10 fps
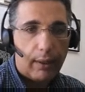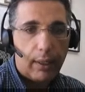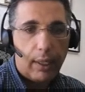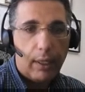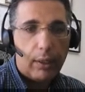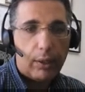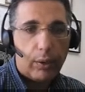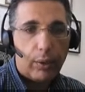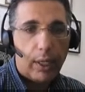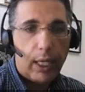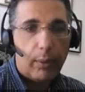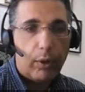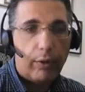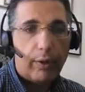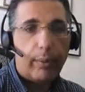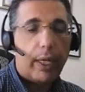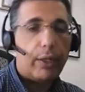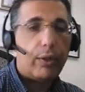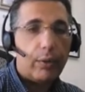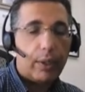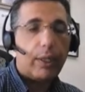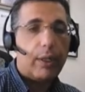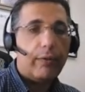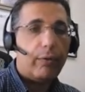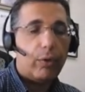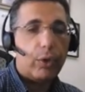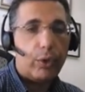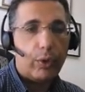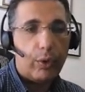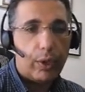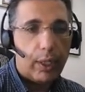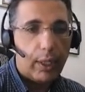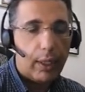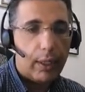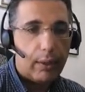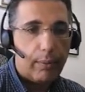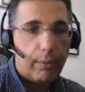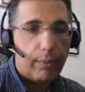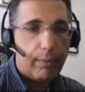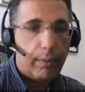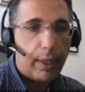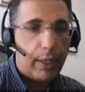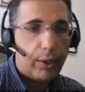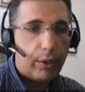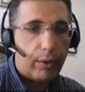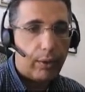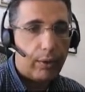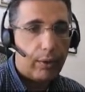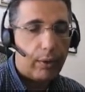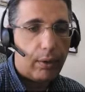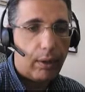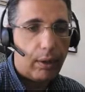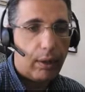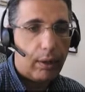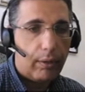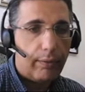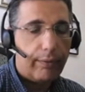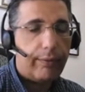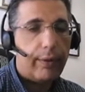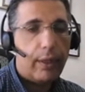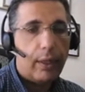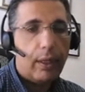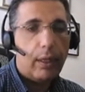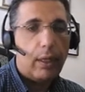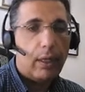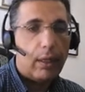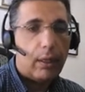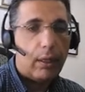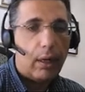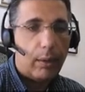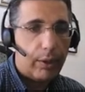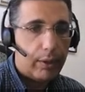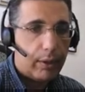So the name of the bachelor's degree for George is Bachelor of Commerce,